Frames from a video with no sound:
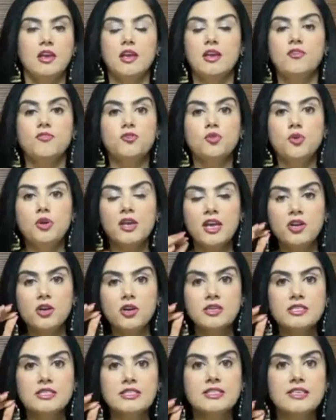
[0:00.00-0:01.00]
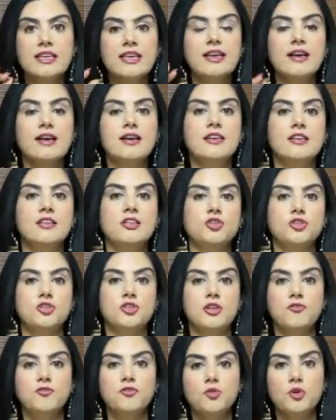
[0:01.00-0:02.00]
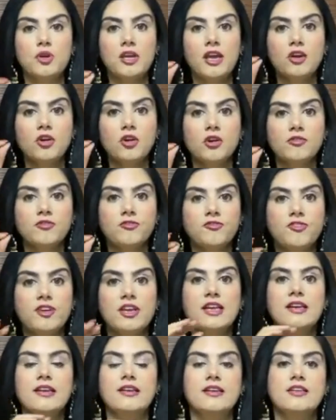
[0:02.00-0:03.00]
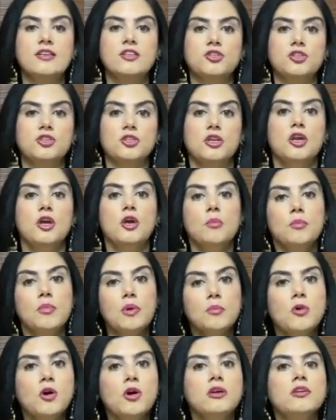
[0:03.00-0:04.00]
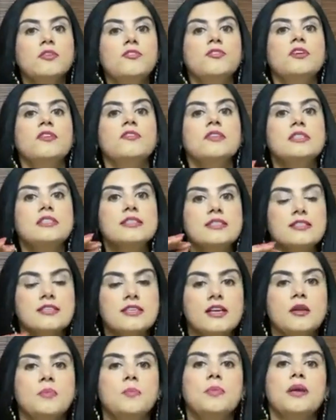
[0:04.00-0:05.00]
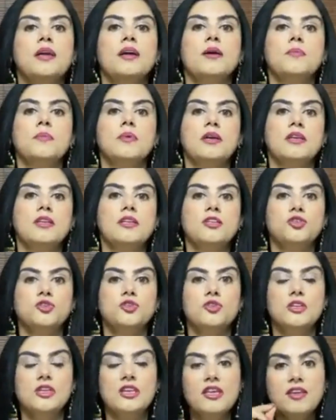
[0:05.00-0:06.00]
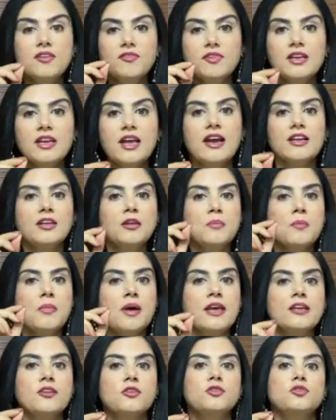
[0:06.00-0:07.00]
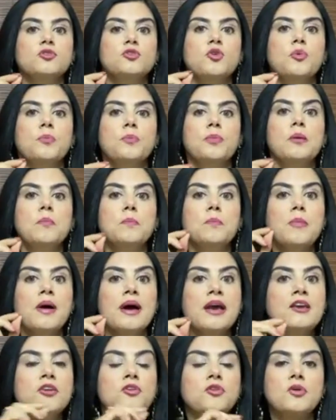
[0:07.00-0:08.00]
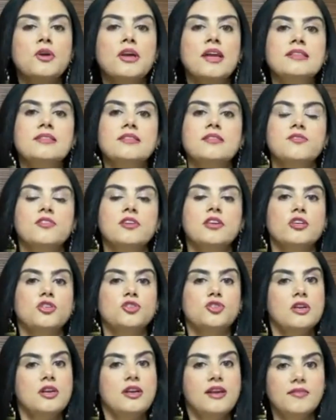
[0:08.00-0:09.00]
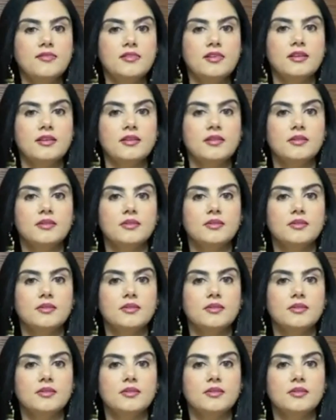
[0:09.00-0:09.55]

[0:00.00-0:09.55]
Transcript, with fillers: If you cannot see a lesion, if you cannot feel a lesion, mammography will still pick up a lesion even at a microscopic microcalcification level.